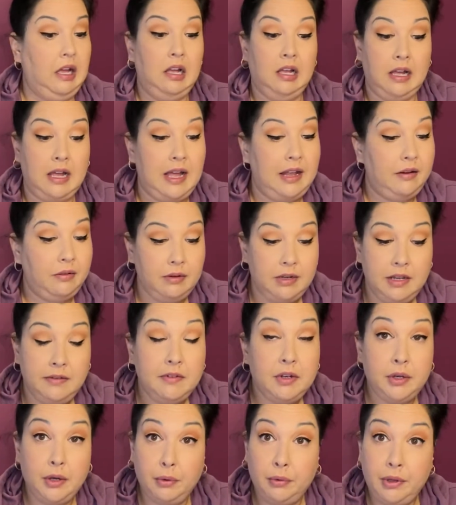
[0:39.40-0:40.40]
I don't
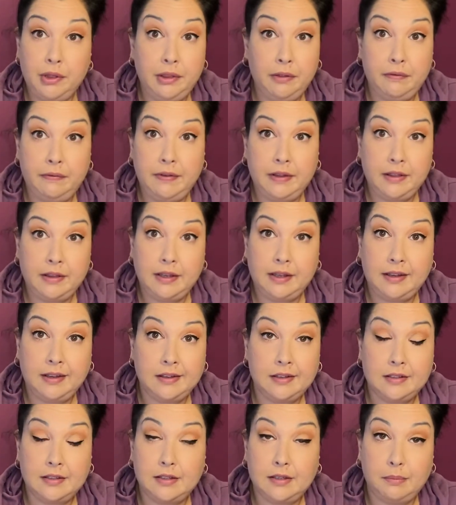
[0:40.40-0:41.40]
even know what the feeling
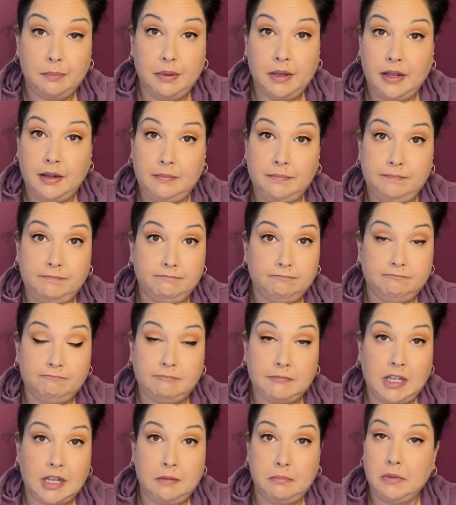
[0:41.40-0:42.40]
is, but
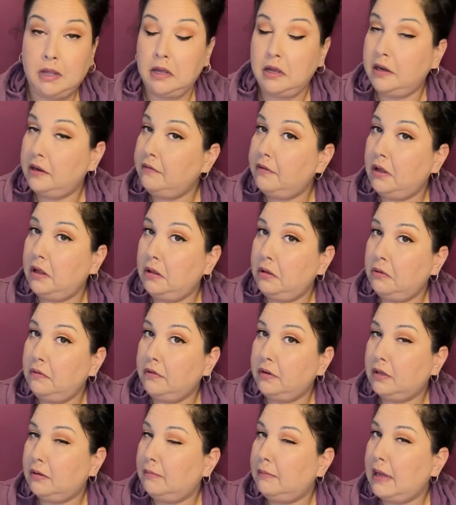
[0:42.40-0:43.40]
I'm kind of all over
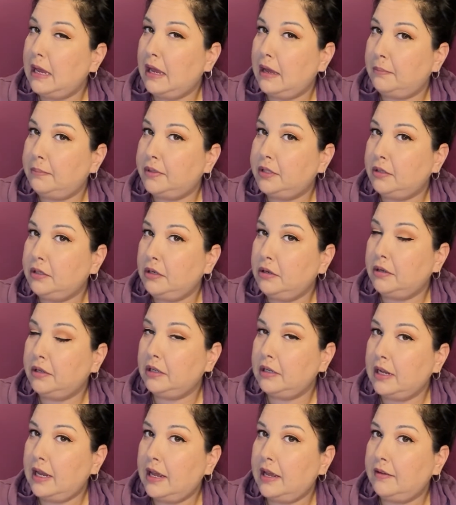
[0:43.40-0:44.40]
the map, so you're going
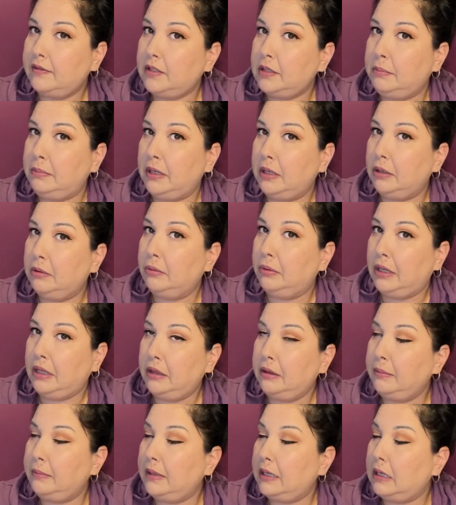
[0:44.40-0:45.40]
to have to bear
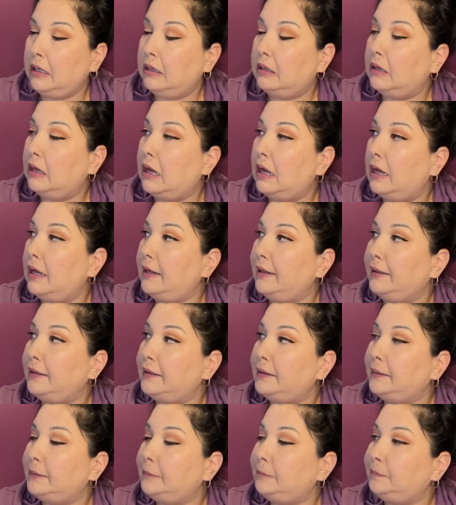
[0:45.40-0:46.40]
with me.
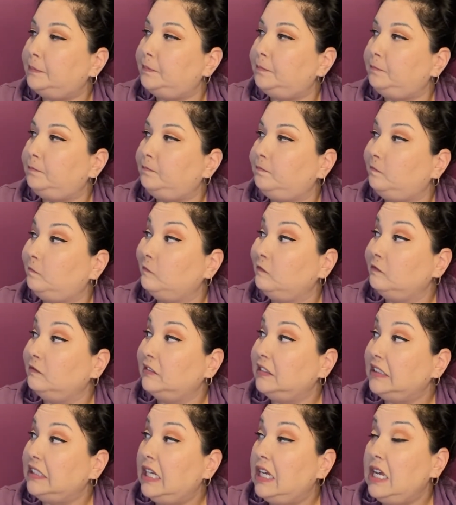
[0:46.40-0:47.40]

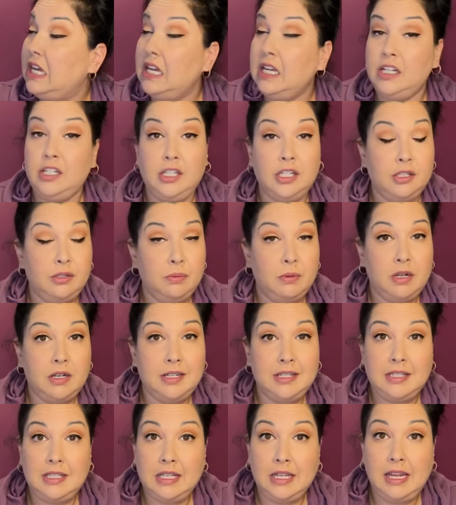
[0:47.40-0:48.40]
Just want to
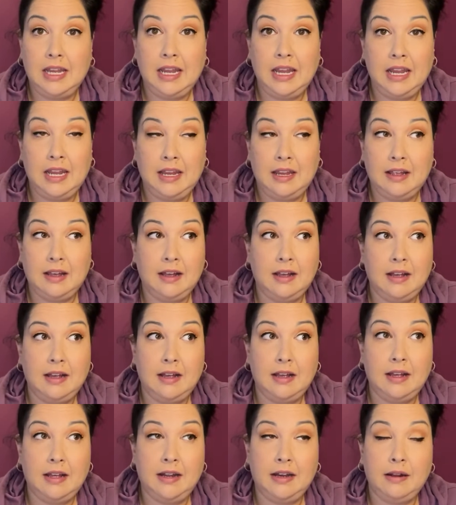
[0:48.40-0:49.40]
say,
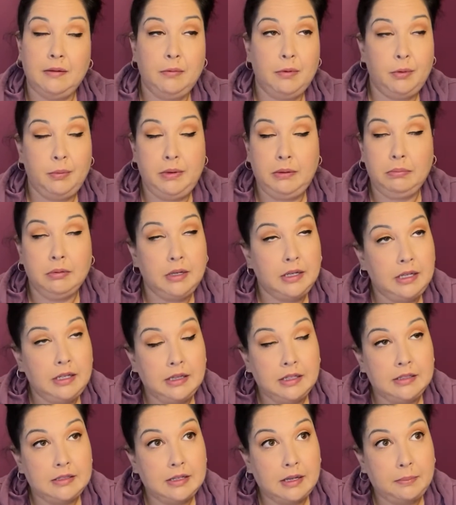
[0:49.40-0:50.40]
and I will be bringing
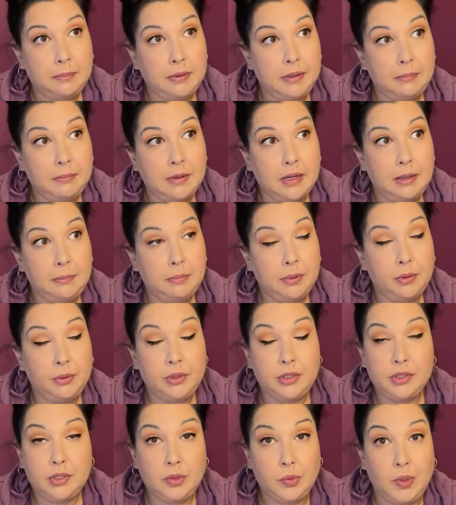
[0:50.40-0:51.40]
this up in my
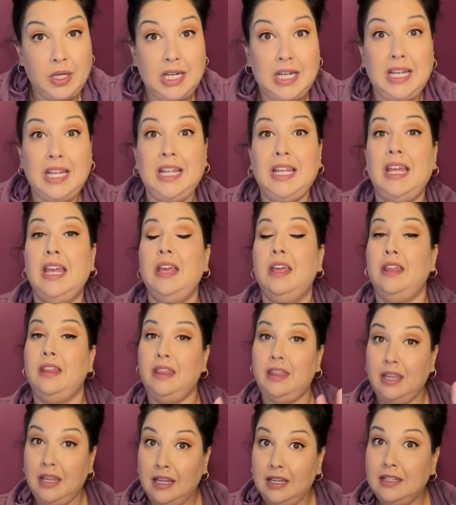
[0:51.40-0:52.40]
bonus reading,
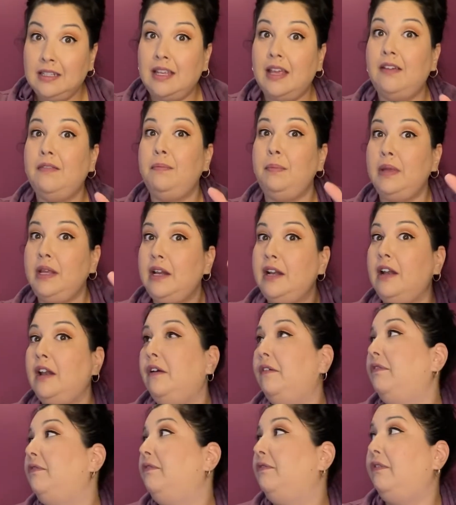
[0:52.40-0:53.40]
things have been
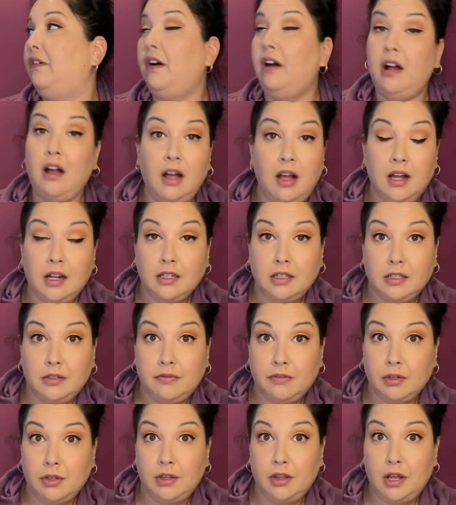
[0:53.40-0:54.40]
fucked
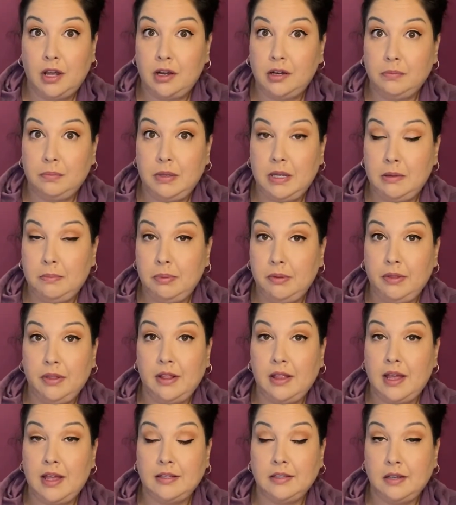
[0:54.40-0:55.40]
for a lot of people the
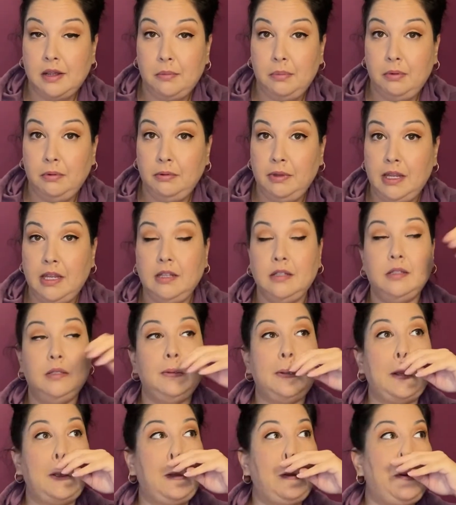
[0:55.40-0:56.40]
last couple weeks,
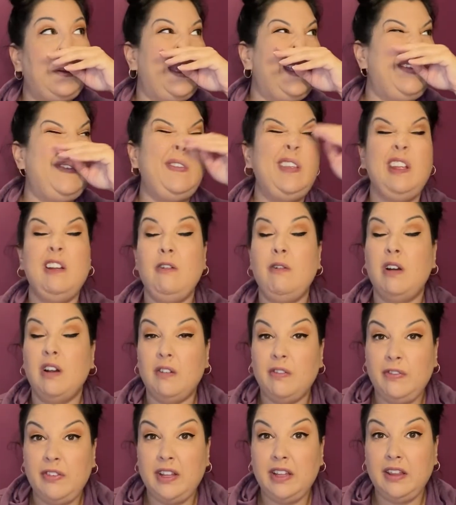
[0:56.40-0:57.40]
so if you are
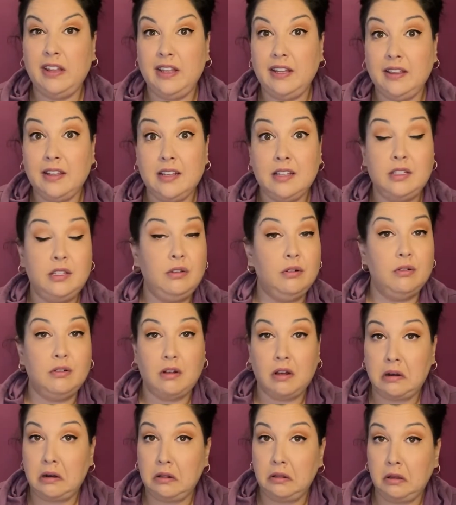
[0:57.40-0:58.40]
feeling this, you're
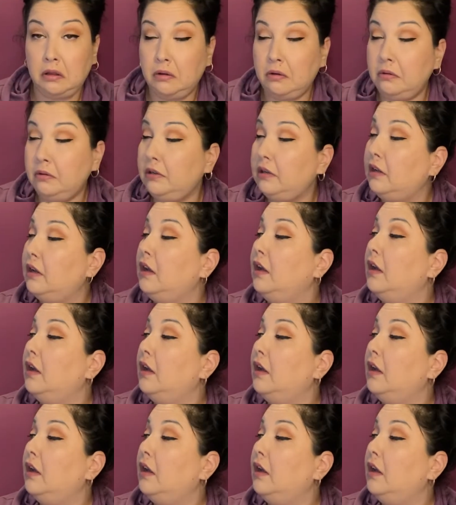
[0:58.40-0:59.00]
not alone.